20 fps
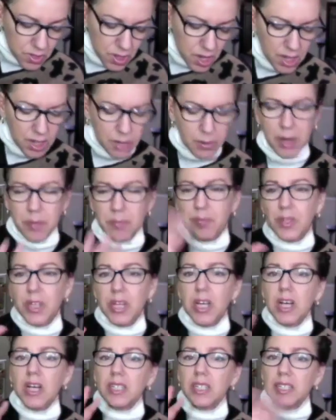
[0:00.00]
Anyway,
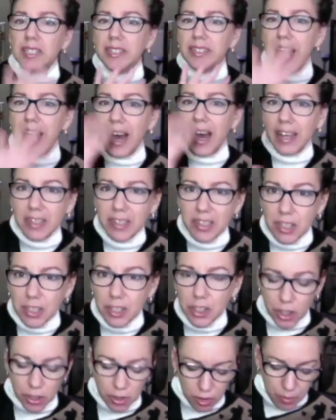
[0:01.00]
next
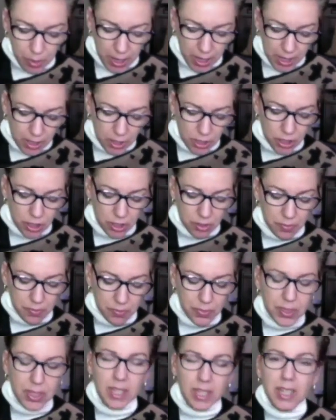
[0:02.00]
journal page.
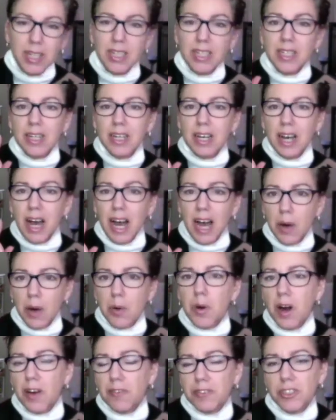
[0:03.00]
How
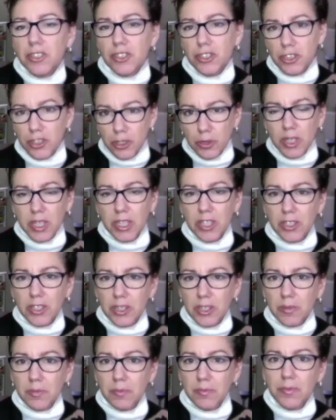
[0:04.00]
often did you
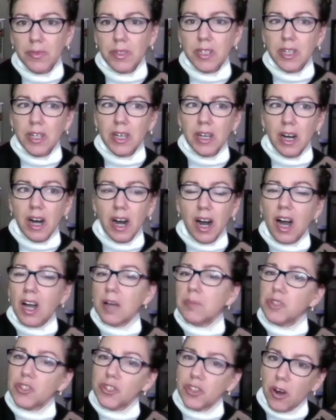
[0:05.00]
hear,
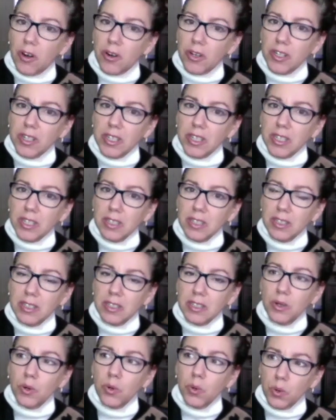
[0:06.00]
I'm sorry,
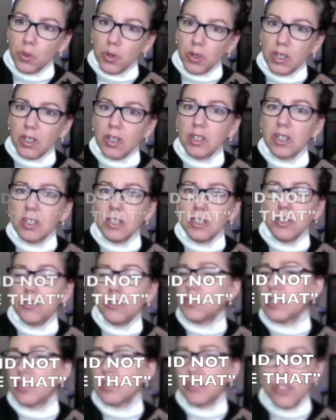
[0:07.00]
or you
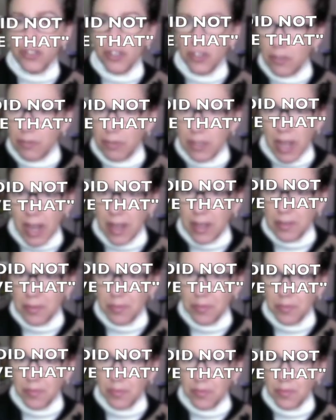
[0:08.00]
didn't deserve that?
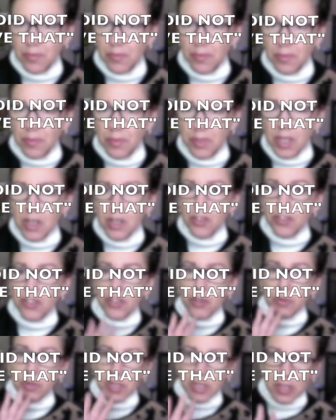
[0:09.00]

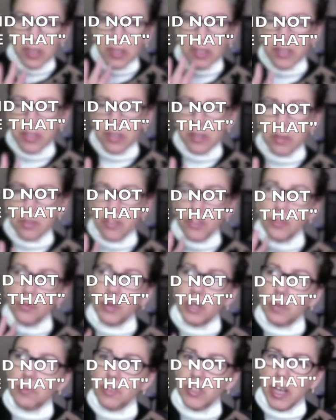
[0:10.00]
So listen to
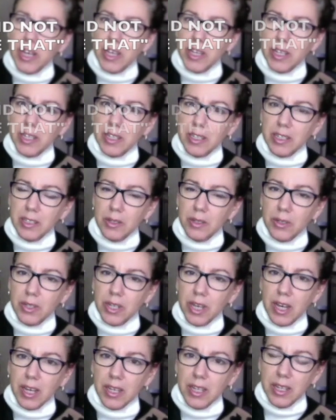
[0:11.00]
what I'm saying,
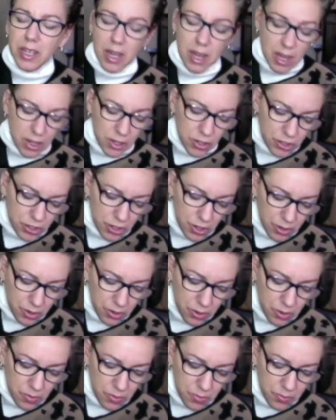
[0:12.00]
okay?
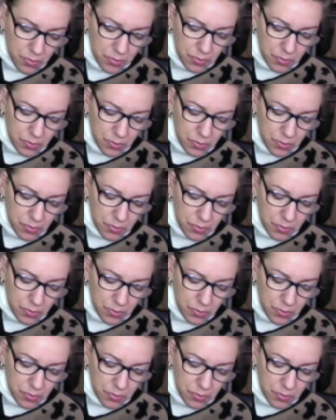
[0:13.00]
So